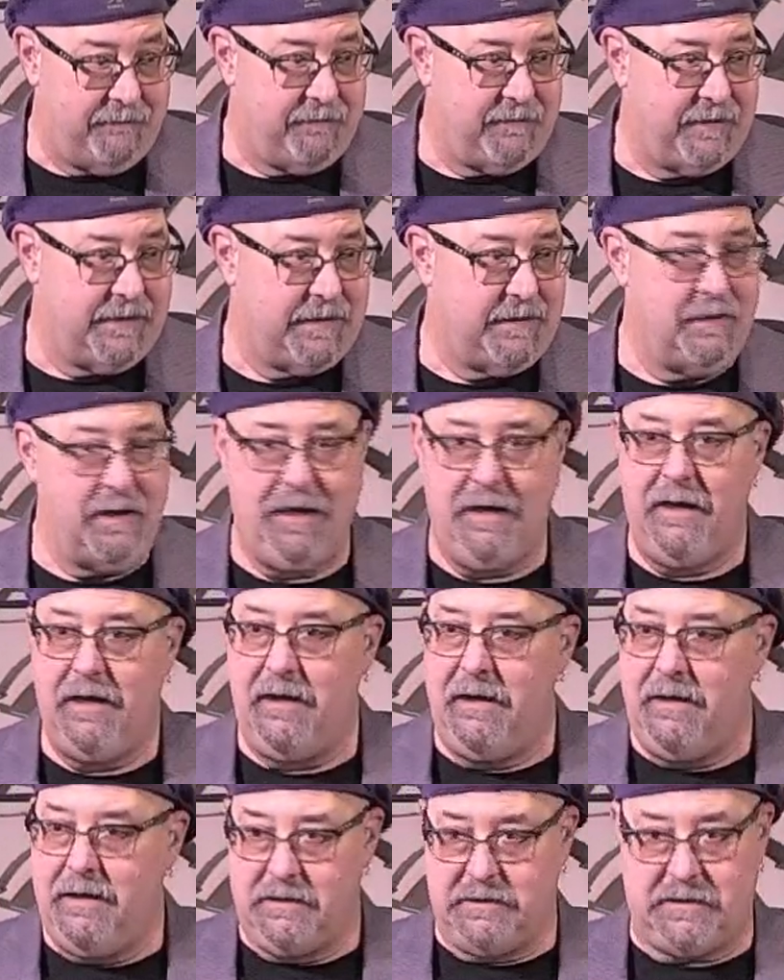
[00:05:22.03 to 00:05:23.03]
every
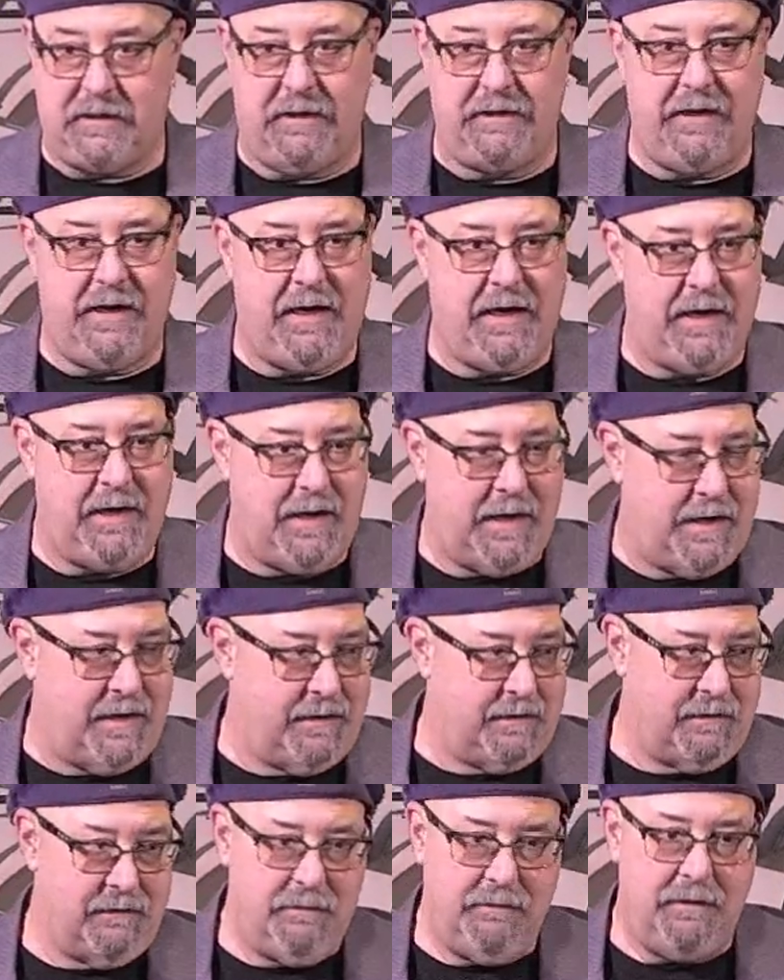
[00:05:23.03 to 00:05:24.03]
Sunday
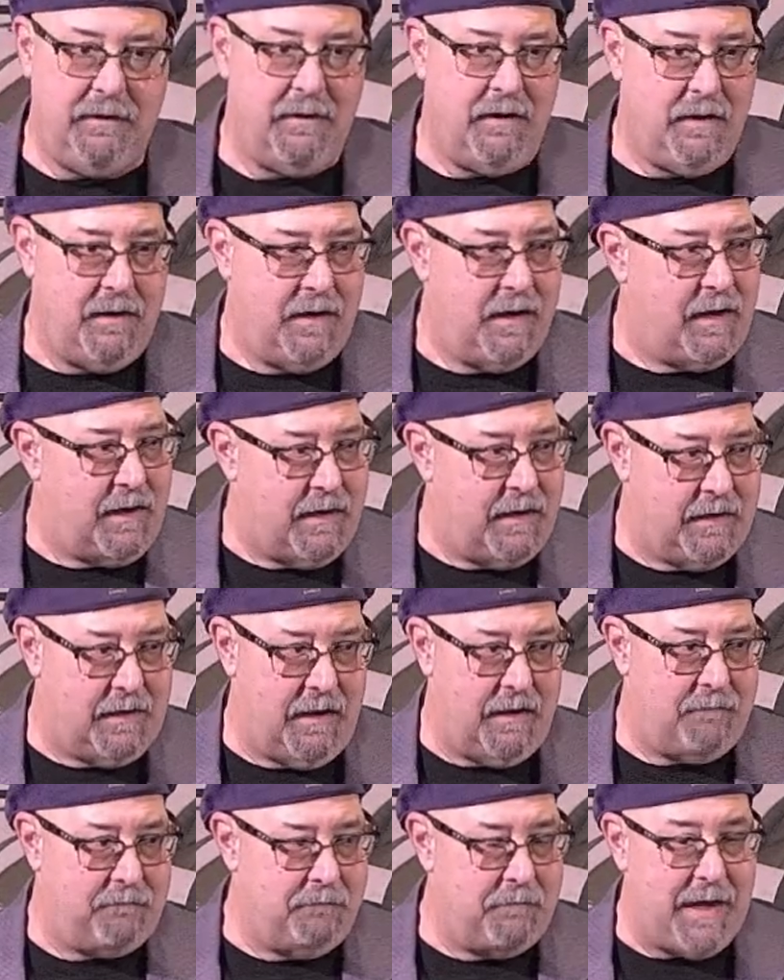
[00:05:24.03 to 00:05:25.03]
and
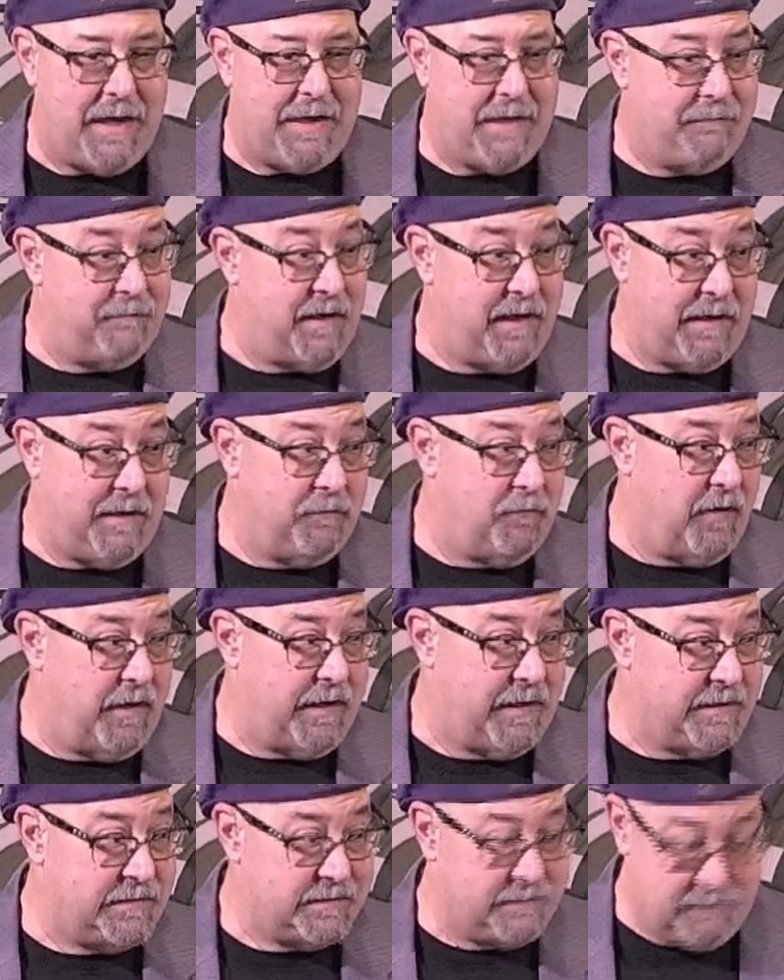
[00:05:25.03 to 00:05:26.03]
in many, many
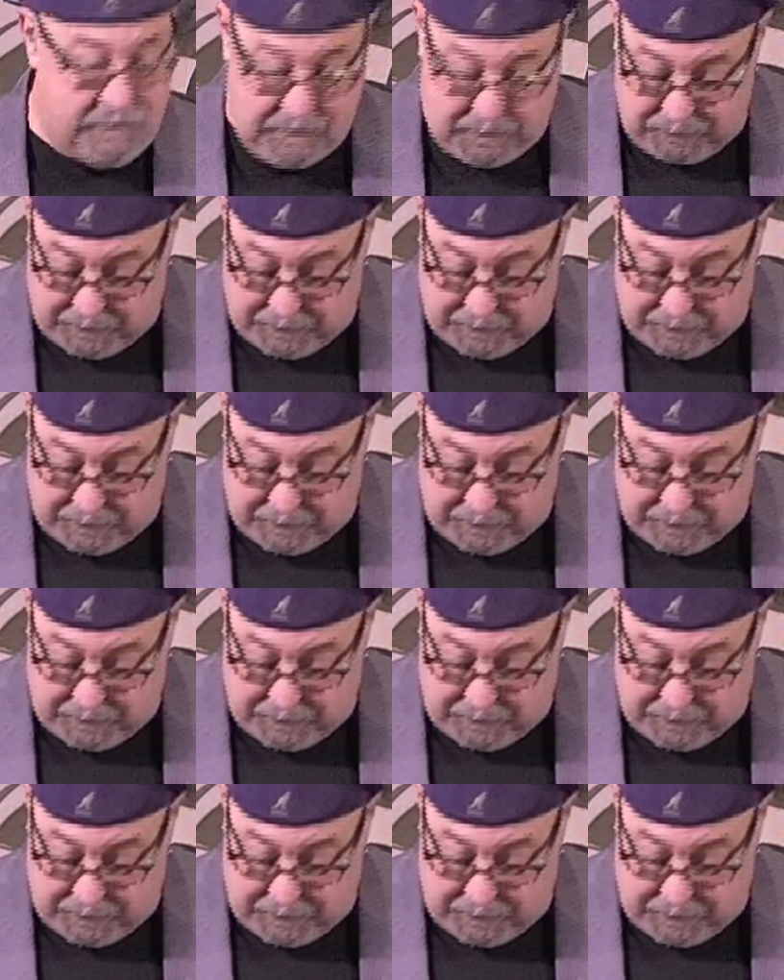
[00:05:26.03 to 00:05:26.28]
ways